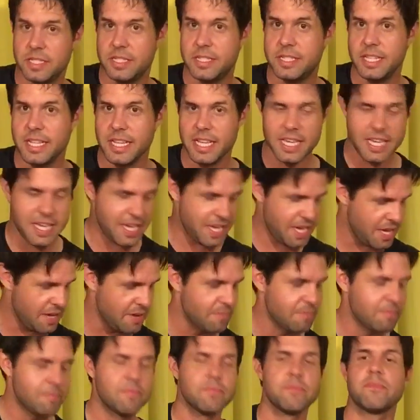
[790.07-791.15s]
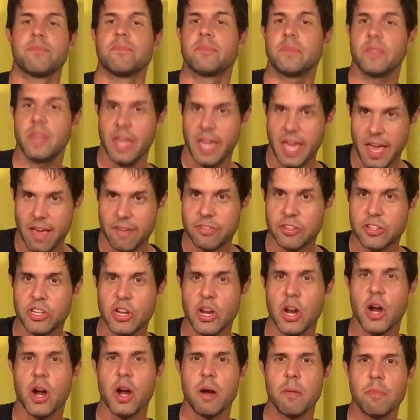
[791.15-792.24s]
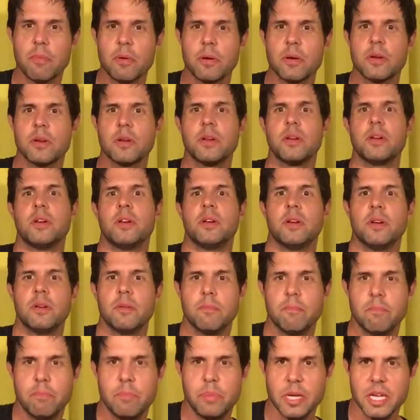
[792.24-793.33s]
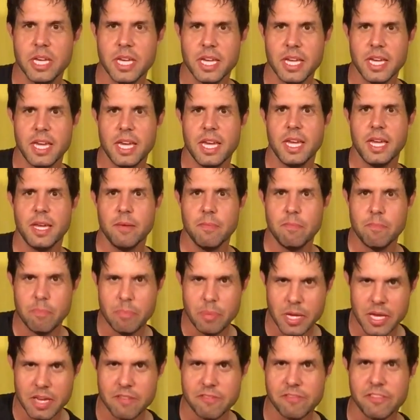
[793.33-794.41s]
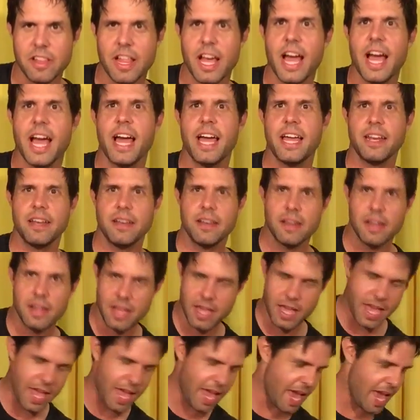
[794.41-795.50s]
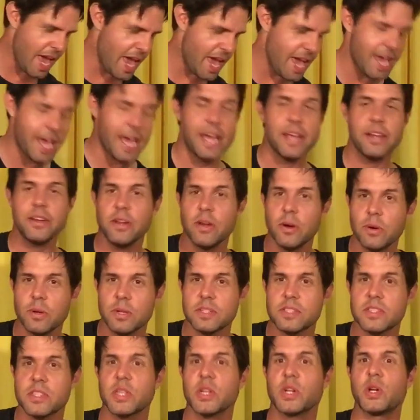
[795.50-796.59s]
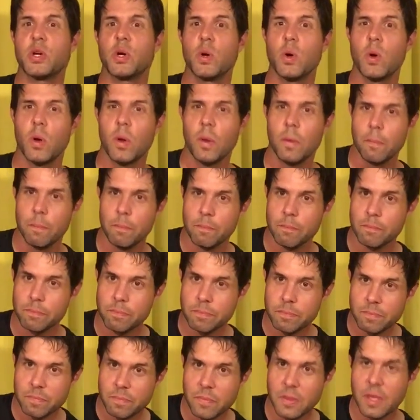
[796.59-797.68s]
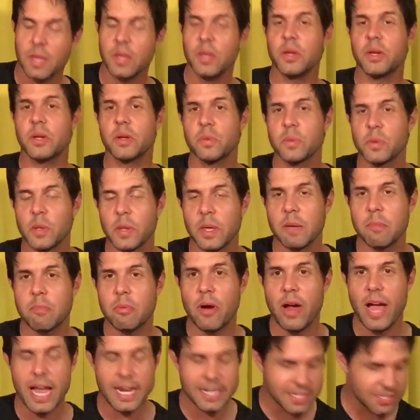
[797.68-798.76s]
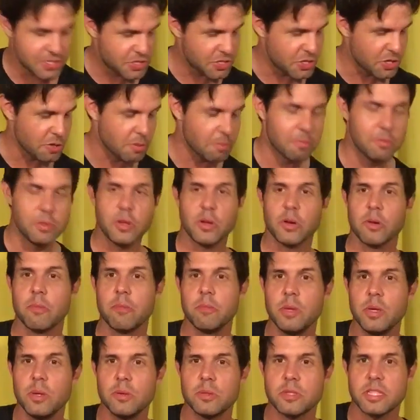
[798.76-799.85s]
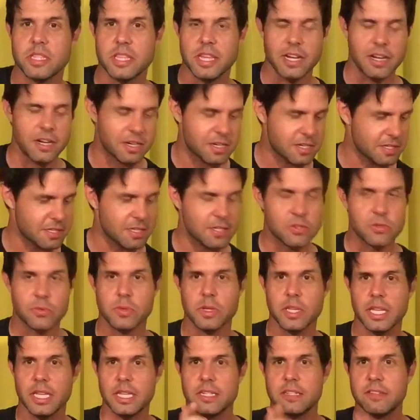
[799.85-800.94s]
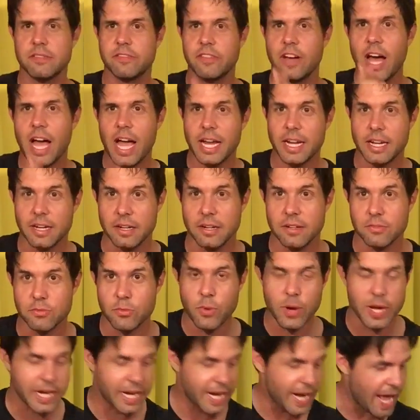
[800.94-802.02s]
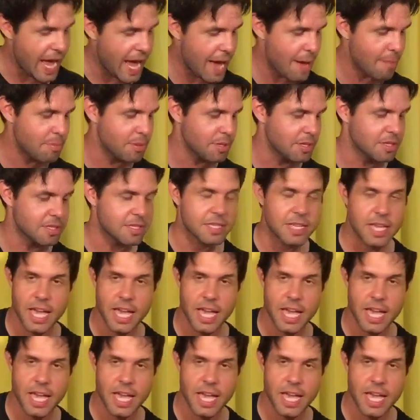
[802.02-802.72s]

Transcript: D, F sharp, B, B flat, A. And notice the cool, you can really practice your mutes there because it's really divided of when it happens.